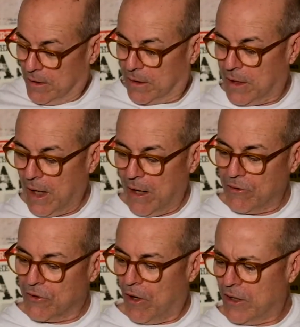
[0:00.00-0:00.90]
The Carl
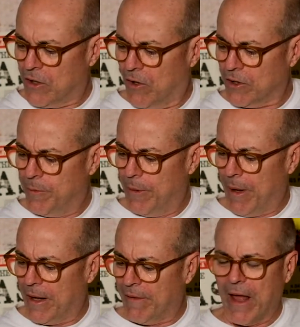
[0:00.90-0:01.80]
Zeiss cost me
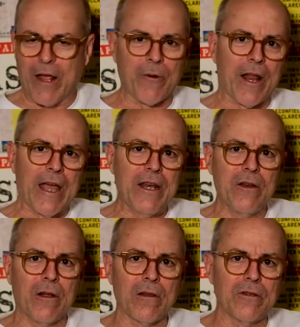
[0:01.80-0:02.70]
about another
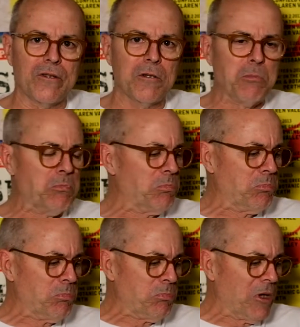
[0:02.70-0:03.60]
$180.
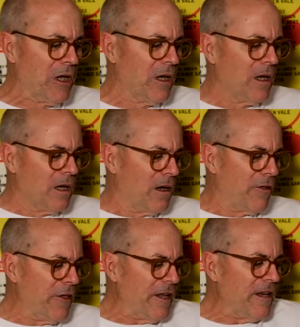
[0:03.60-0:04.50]
I
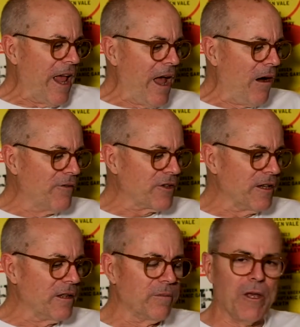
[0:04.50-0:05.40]
think now I've
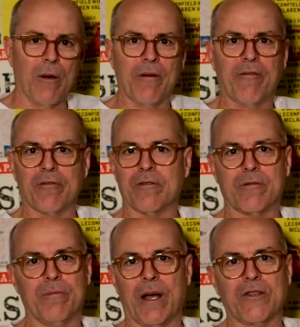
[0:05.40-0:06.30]
seen them going for
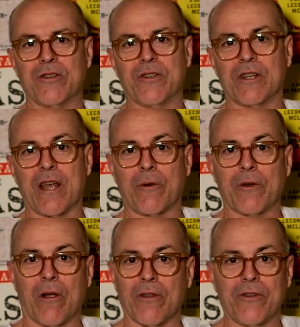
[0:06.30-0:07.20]
as much as
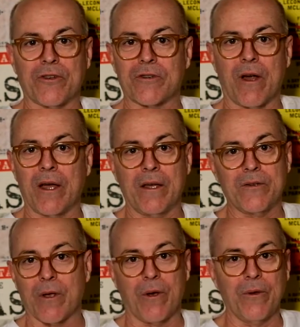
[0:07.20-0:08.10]
$600 in Australia,
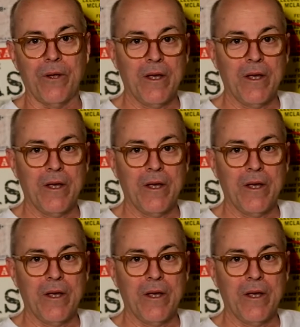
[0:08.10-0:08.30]
so